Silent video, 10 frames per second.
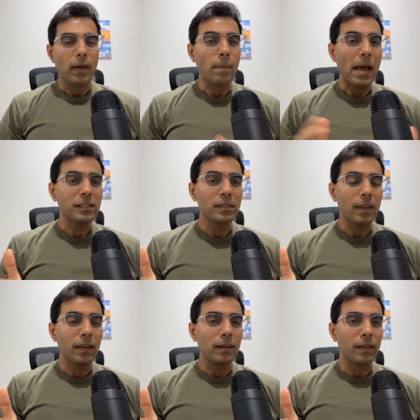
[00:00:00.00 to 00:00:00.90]
Imagine
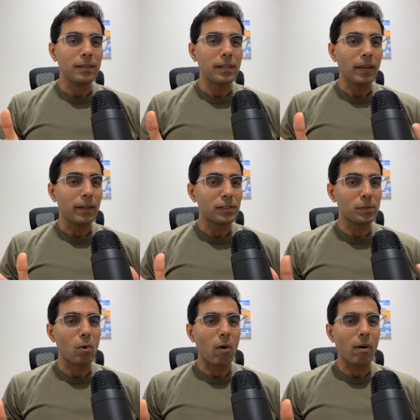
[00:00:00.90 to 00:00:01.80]
there is a
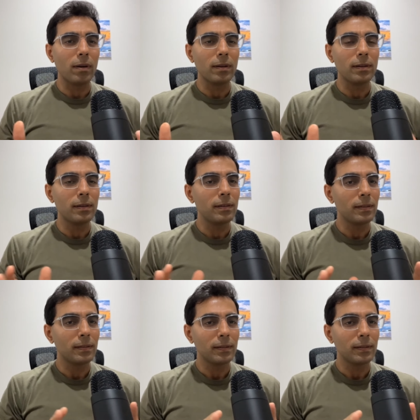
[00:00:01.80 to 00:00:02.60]
small,